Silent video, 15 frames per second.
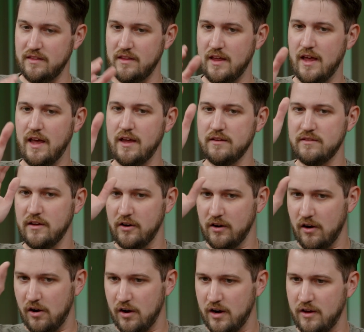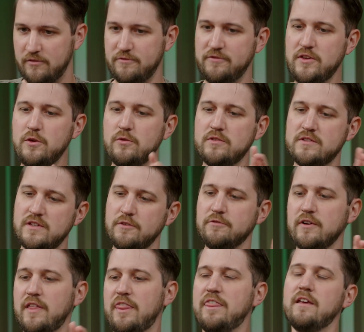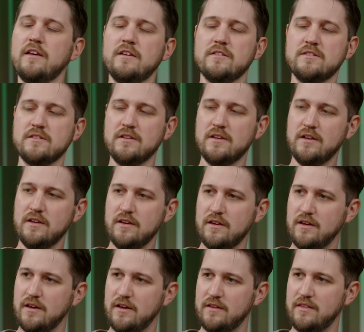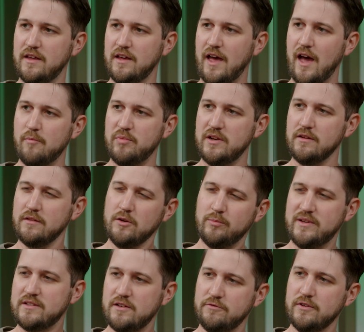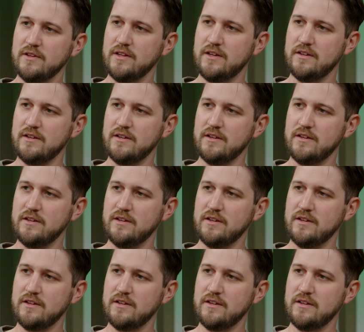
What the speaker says: and there are a few different things that happen a little bit differently